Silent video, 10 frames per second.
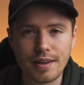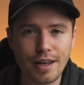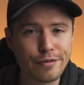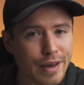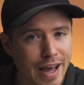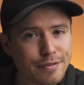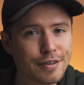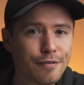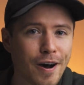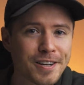if you have the
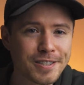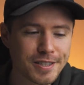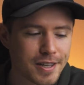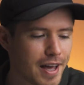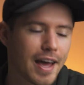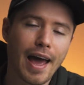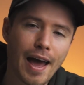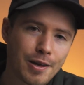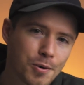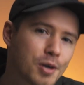device
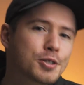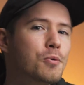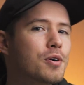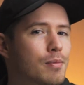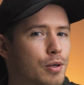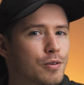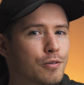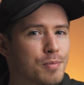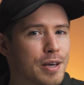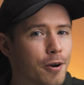and you also want a
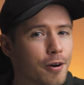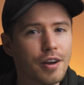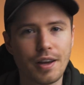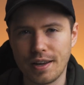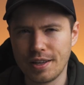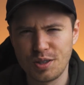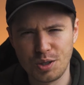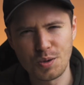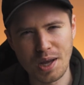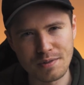Bluetooth speaker,
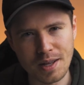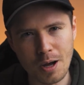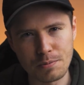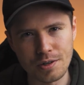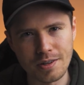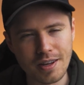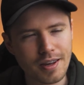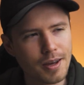you have that option.